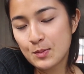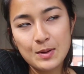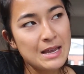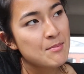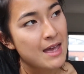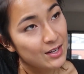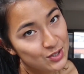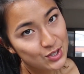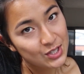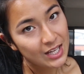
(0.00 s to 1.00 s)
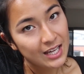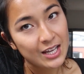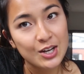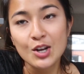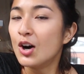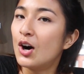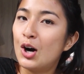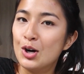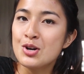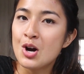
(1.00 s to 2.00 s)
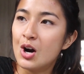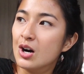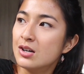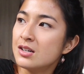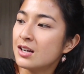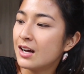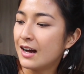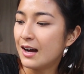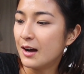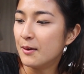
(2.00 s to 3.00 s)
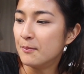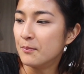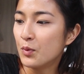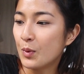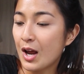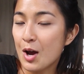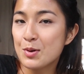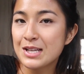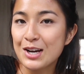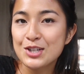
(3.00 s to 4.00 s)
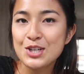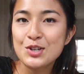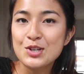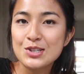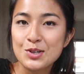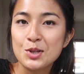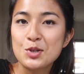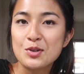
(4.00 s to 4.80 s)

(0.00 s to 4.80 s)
We met in Hong Kong when I was actually on a solo